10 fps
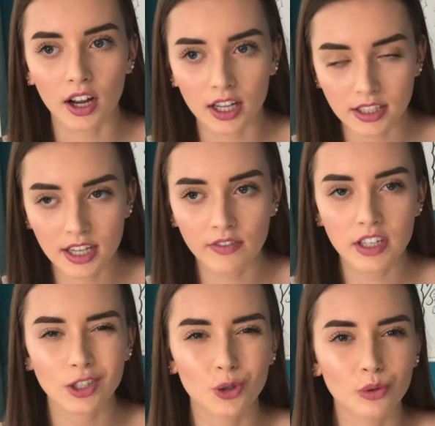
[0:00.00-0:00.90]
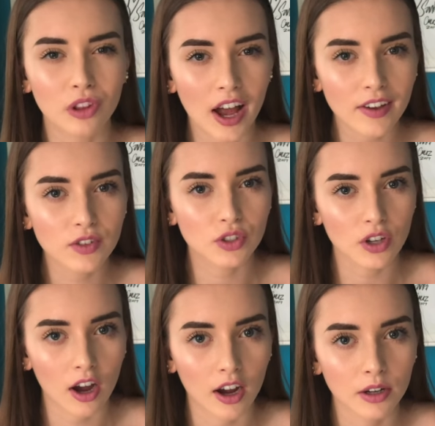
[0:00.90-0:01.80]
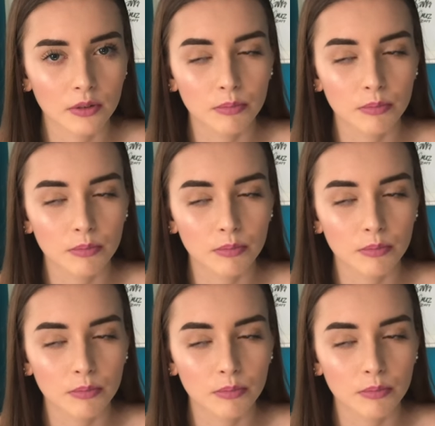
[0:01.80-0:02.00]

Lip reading: is given to livestock